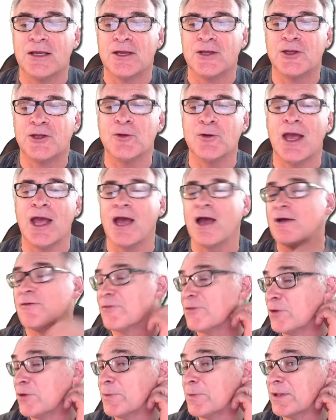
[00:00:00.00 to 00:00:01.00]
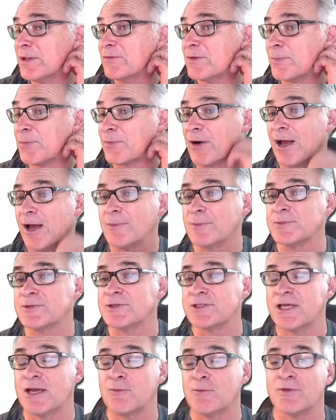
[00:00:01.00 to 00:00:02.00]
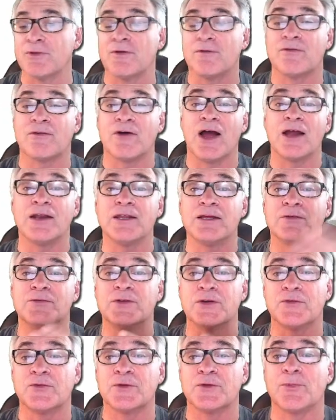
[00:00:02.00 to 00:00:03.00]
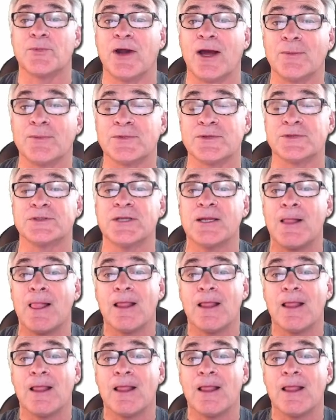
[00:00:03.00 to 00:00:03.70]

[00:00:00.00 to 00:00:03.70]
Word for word: You have, you've been given a problem set with a variety of different problems.